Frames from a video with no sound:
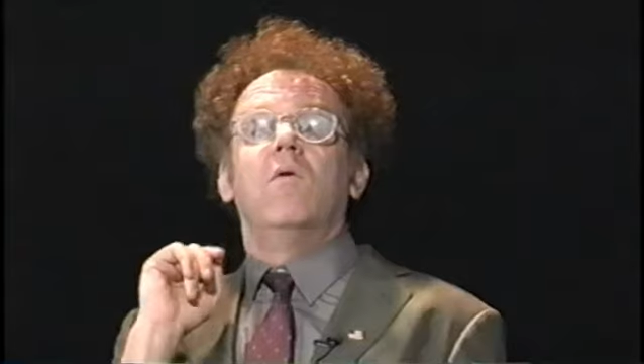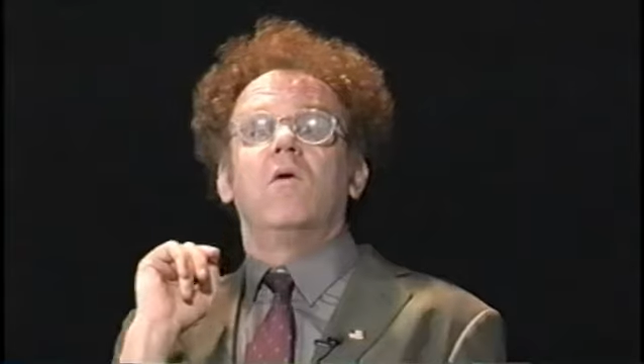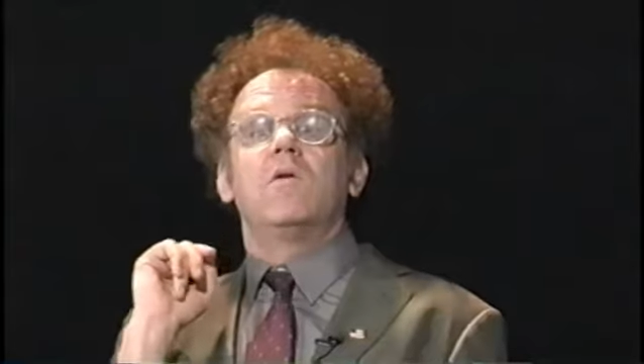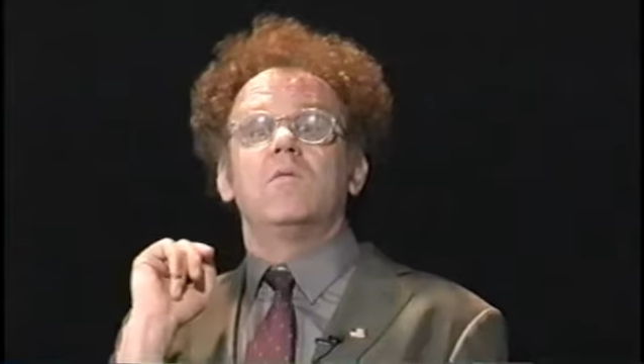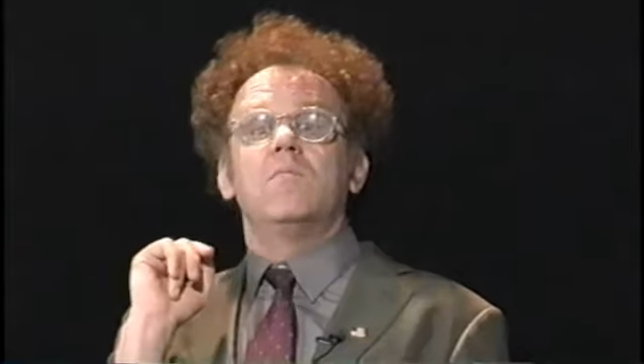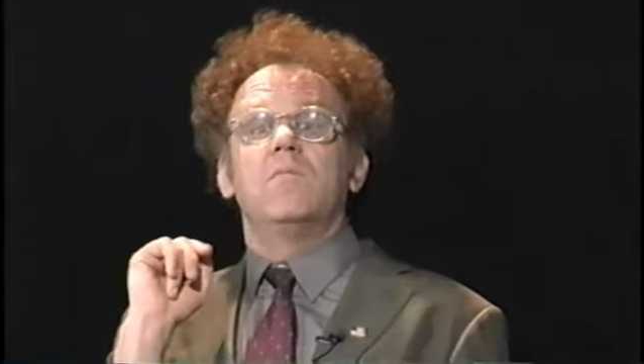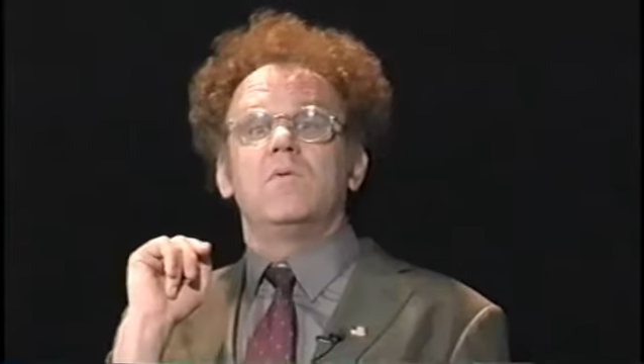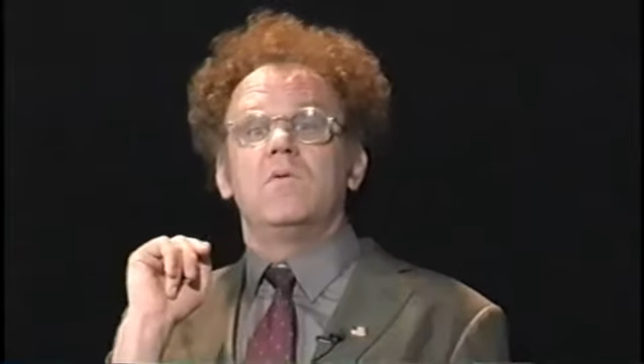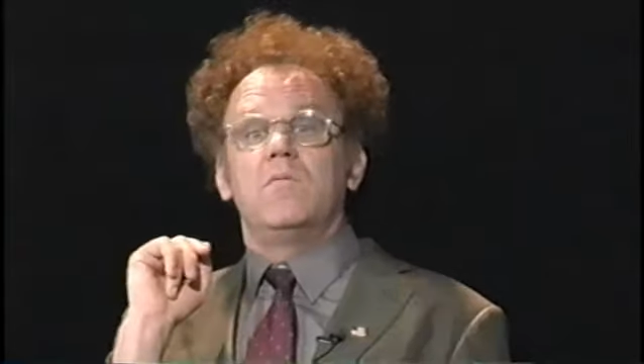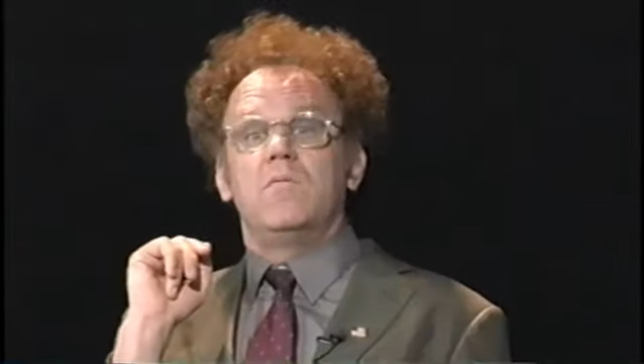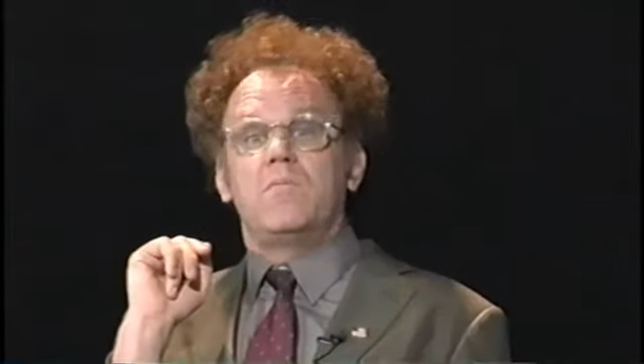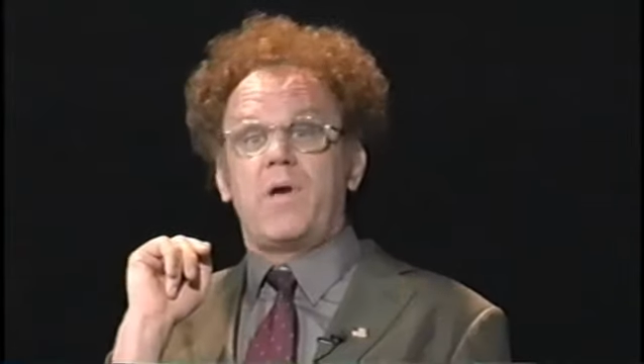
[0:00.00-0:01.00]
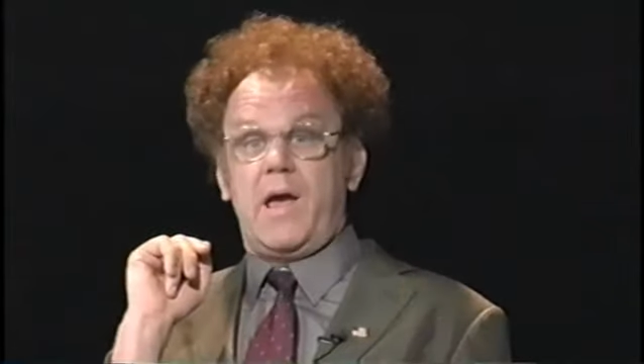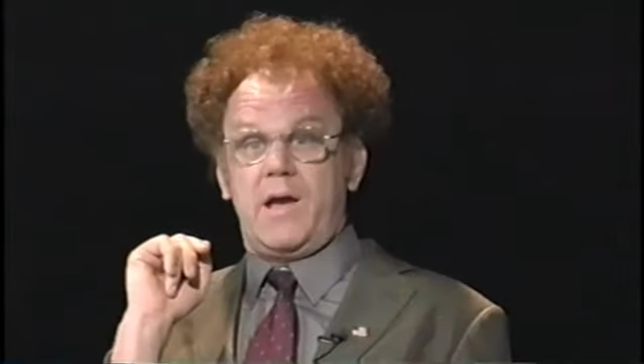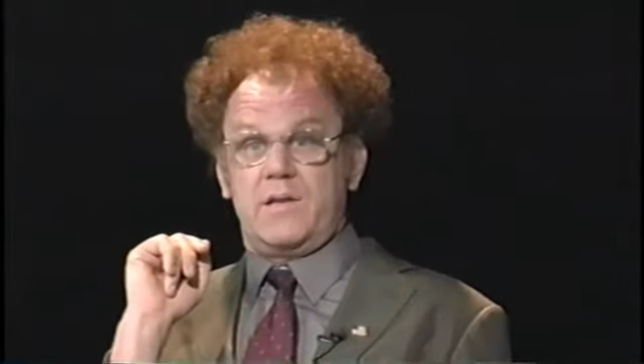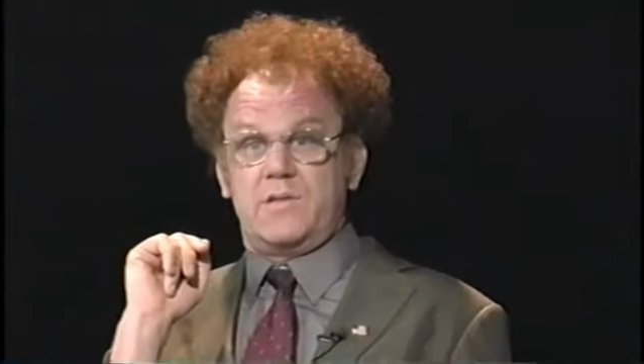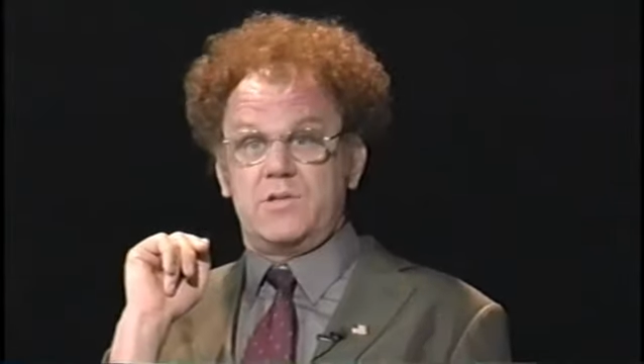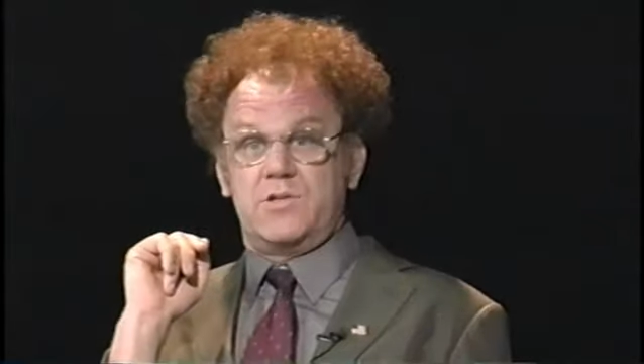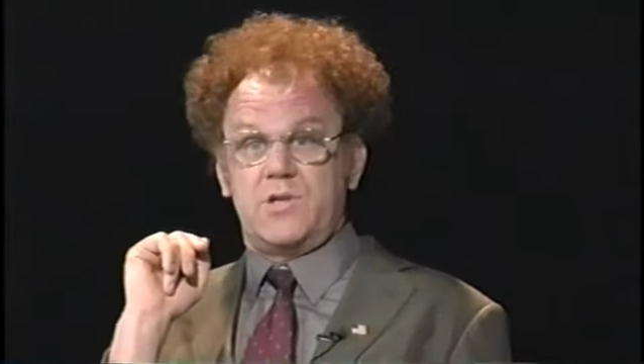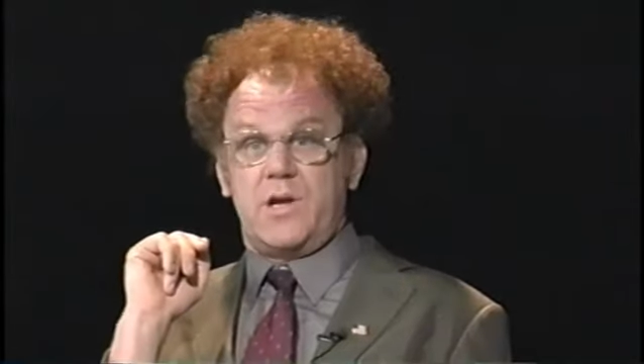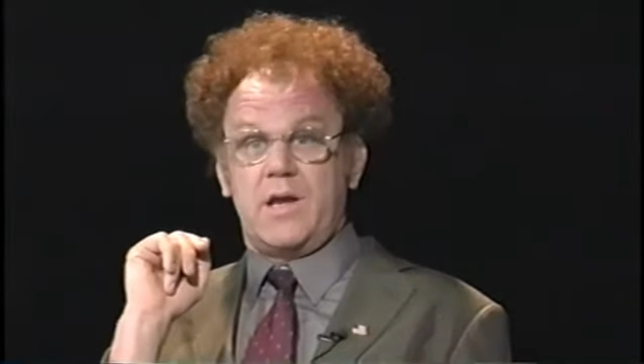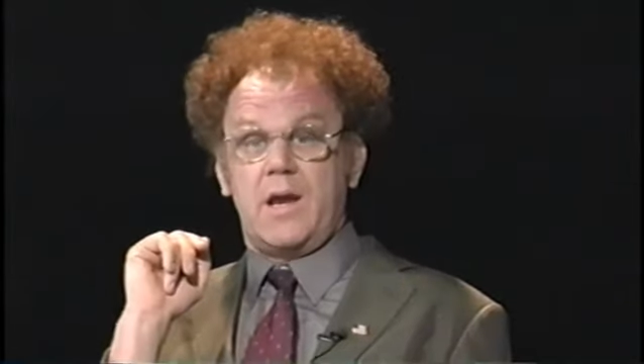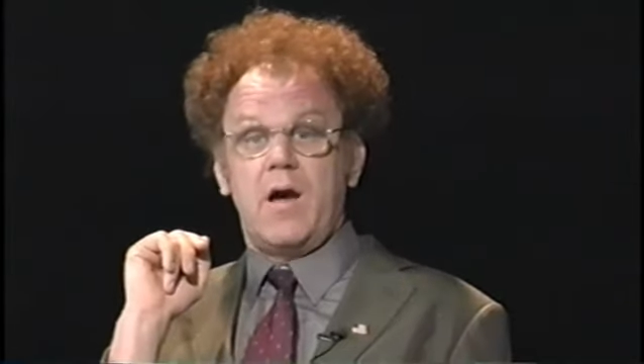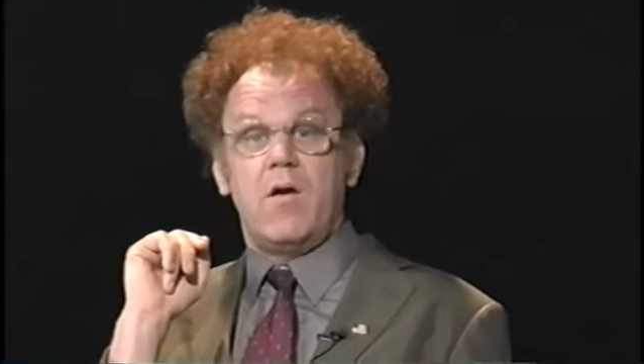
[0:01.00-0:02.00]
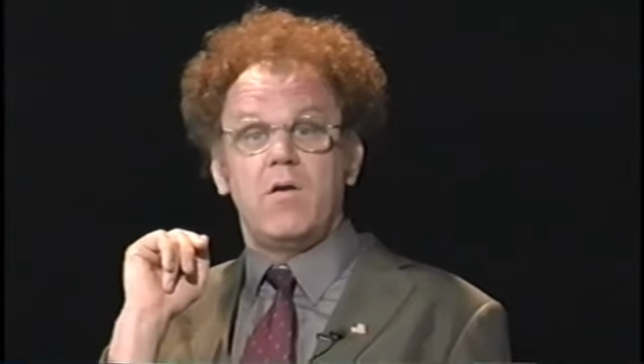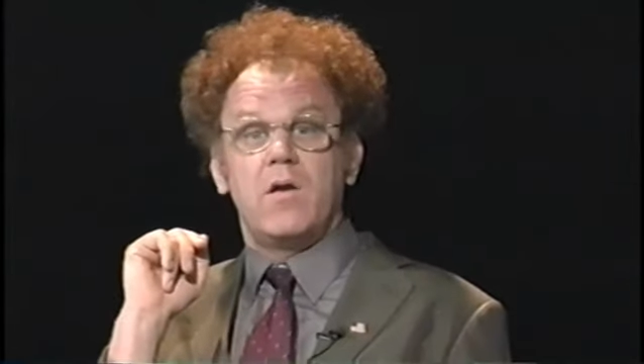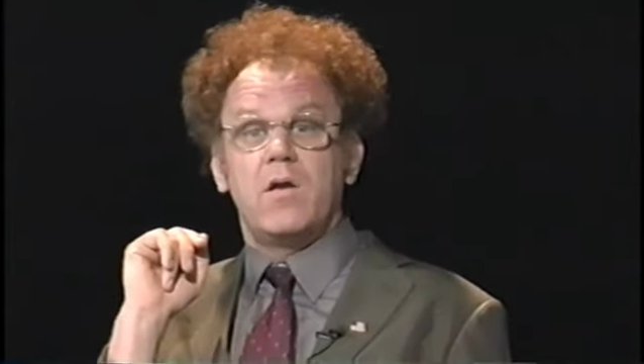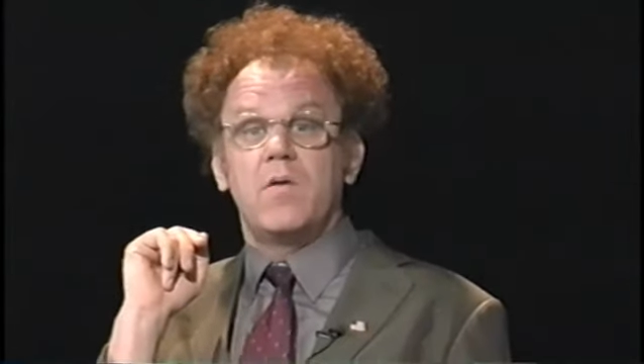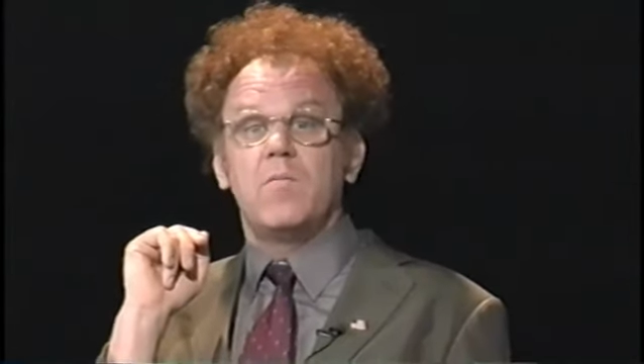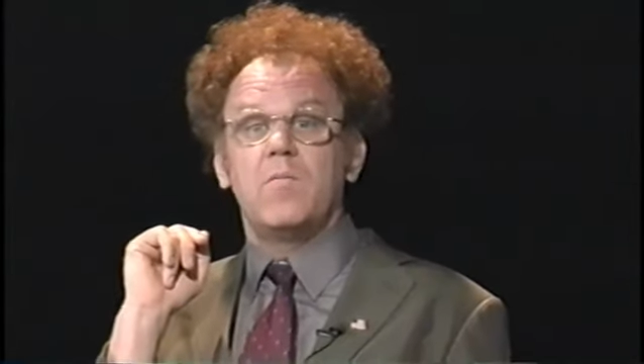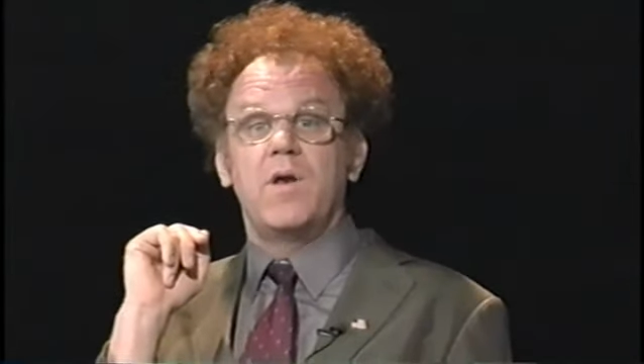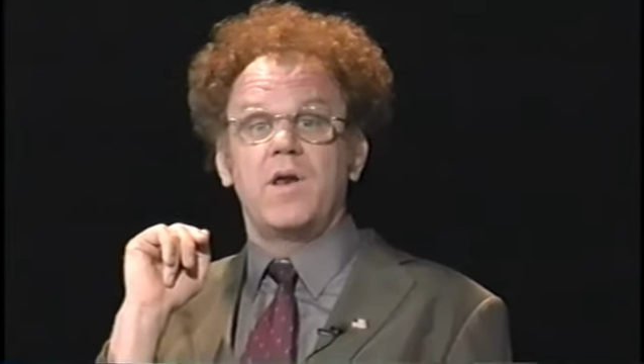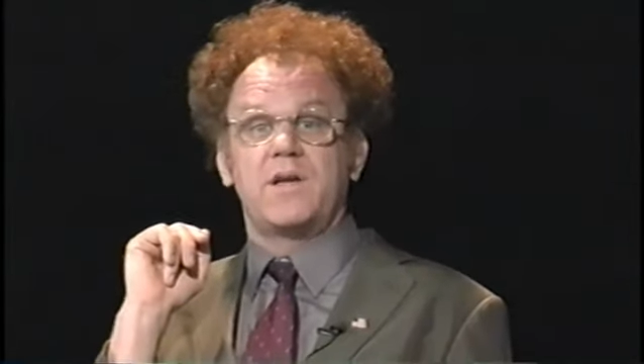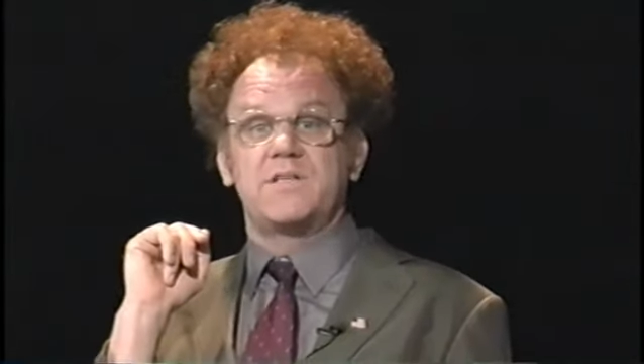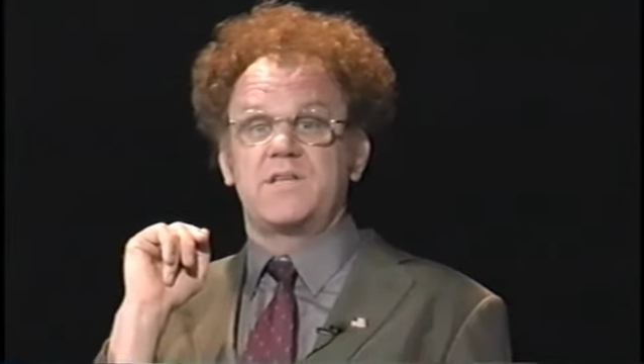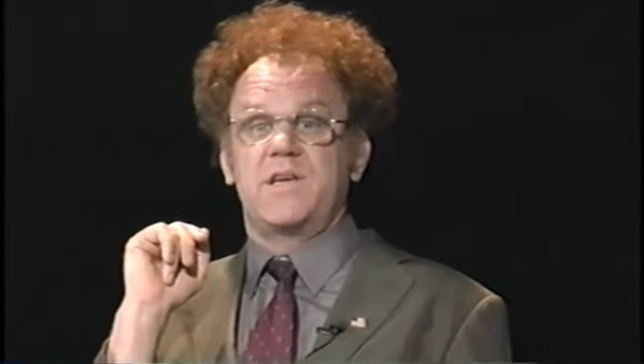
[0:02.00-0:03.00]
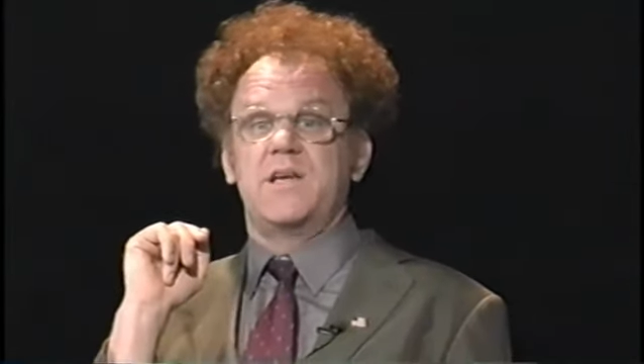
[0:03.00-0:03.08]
Welcome back to Check It Out. My next